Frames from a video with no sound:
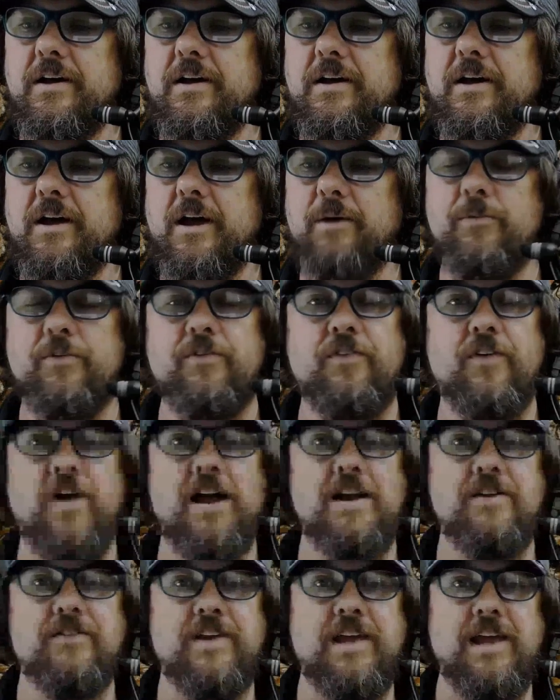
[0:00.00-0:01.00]
I'm afraid
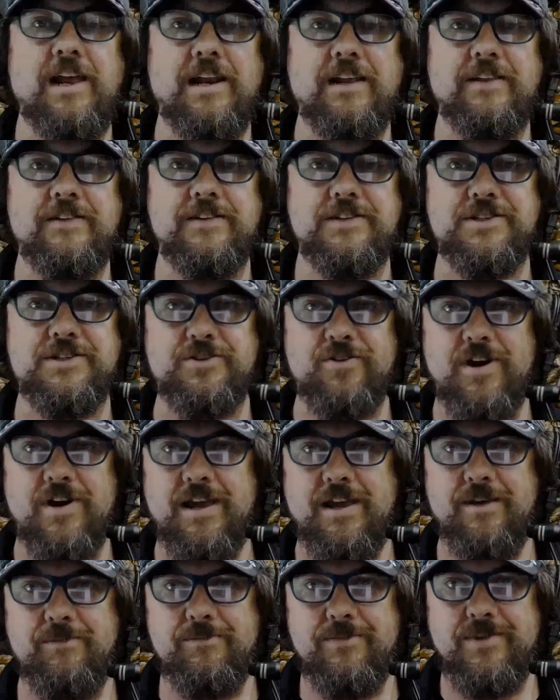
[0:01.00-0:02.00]
of killing the
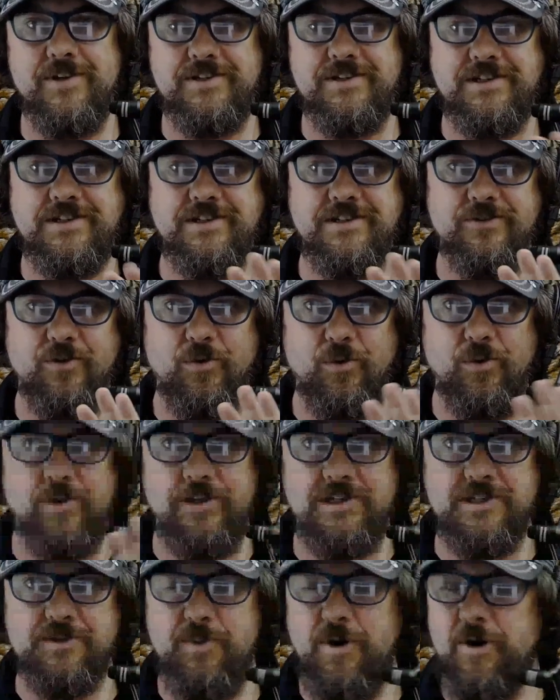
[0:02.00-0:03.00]
stream because this is all
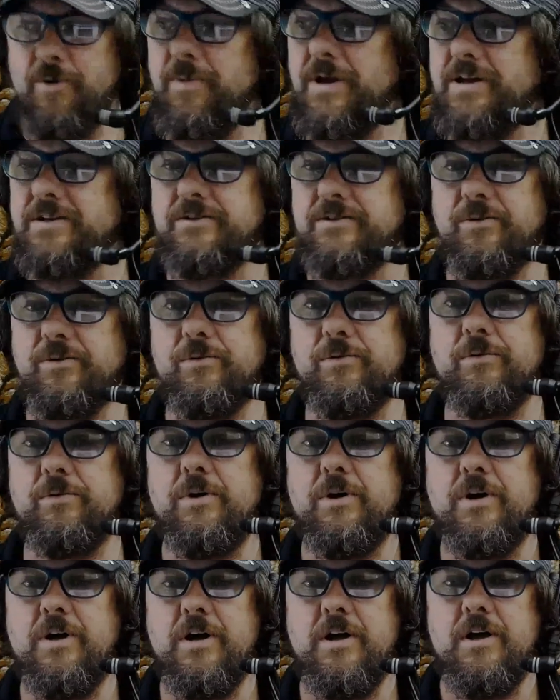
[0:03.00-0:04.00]
experimental.
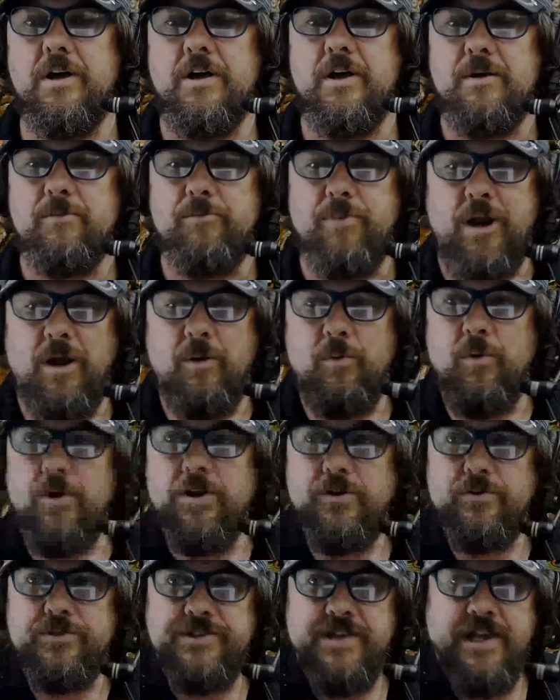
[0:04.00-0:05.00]
But I want
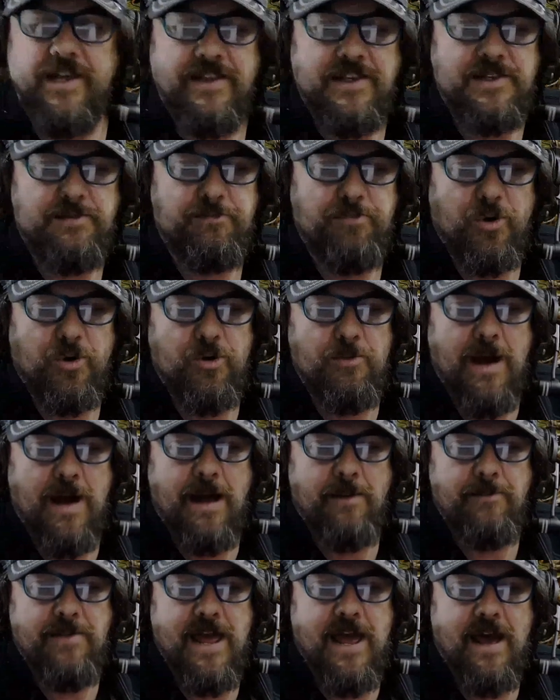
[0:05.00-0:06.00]
you'll see this boom
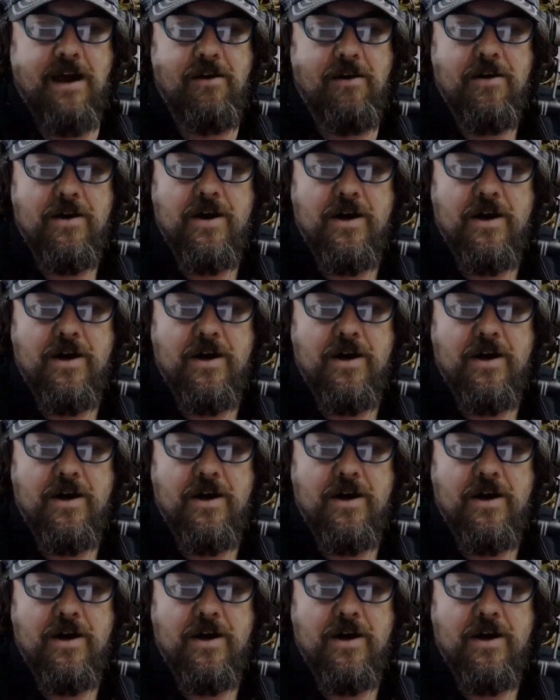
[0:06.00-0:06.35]
arm now.